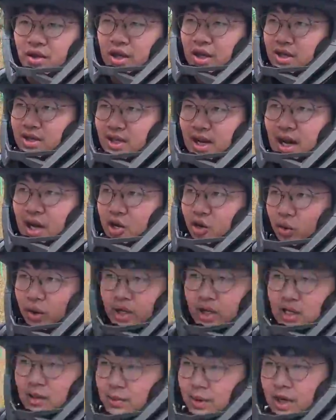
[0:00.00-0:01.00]
it's not
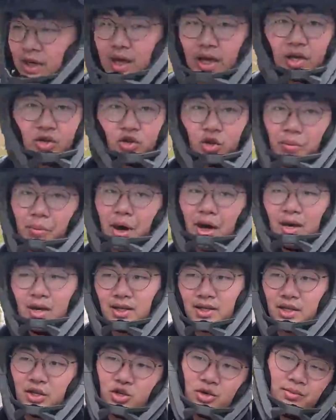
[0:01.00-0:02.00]
going to be like
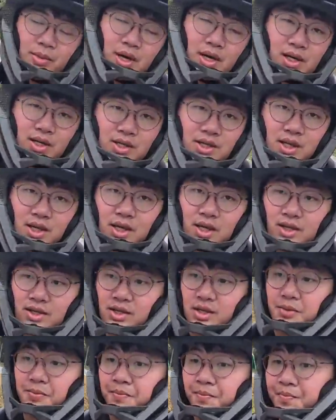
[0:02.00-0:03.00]
tremendously, tremendously
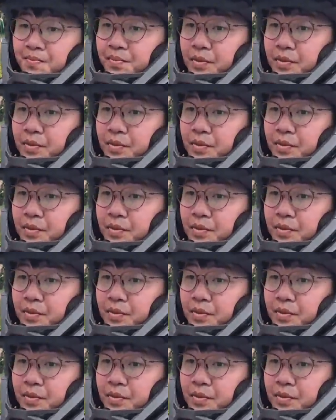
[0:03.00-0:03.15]
easy.